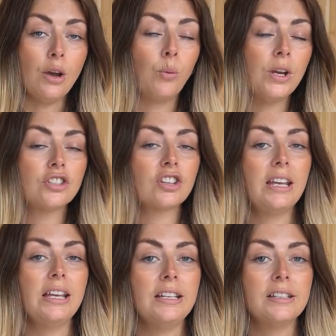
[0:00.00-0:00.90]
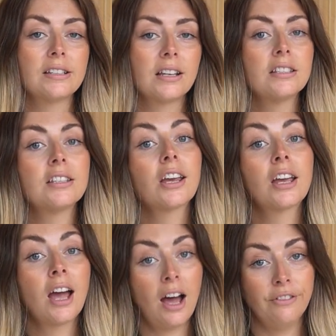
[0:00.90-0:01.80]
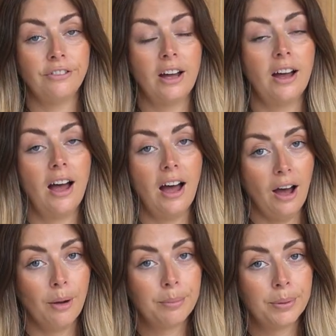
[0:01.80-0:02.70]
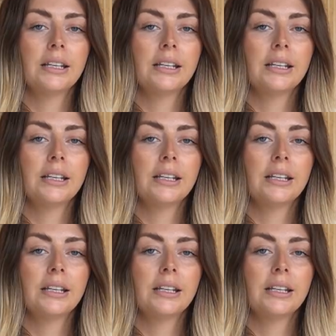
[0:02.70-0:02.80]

which is to cover up.